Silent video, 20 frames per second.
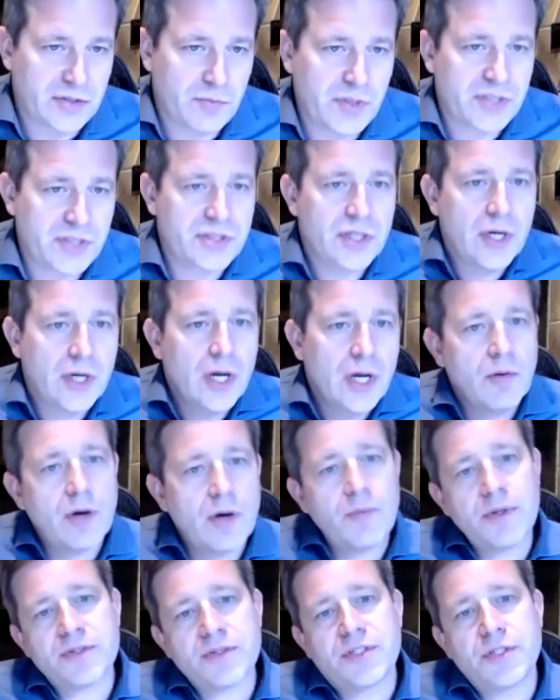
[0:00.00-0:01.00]
Which what
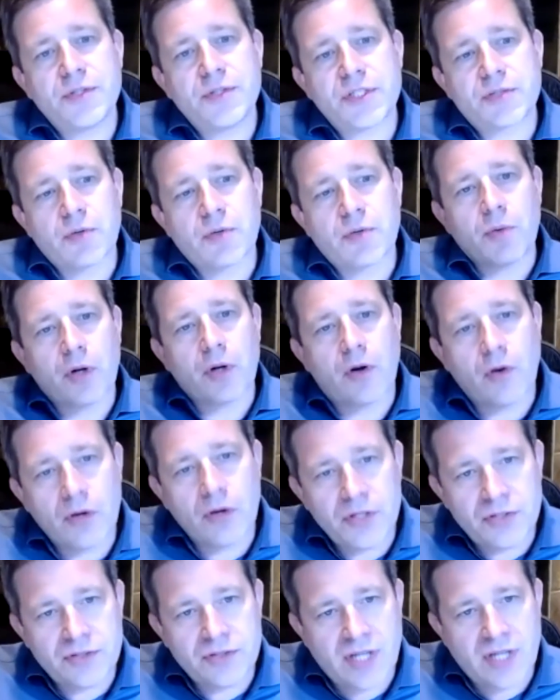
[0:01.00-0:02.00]
we'll do is we'll
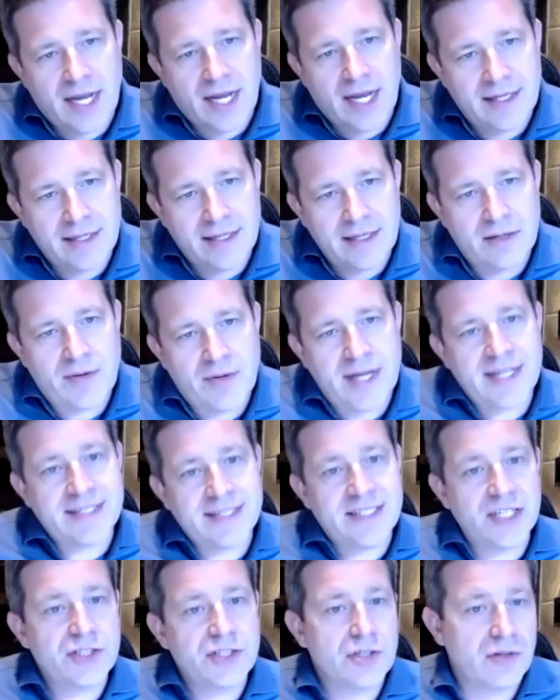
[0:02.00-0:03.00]
record you talking, create a
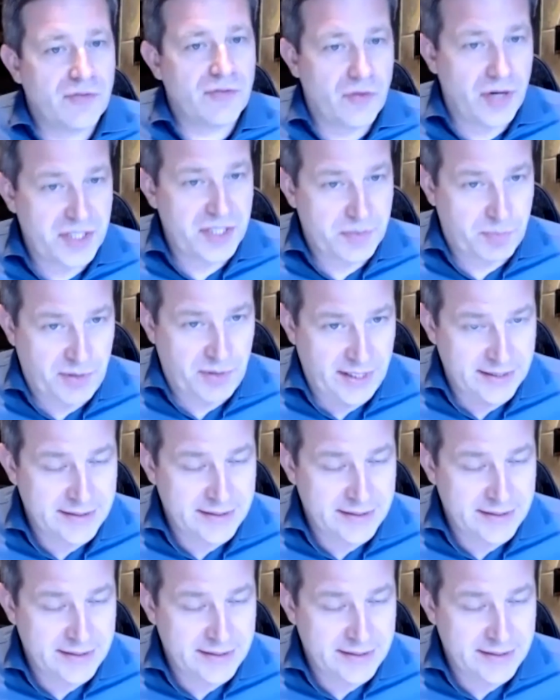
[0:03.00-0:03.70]
digital voice print,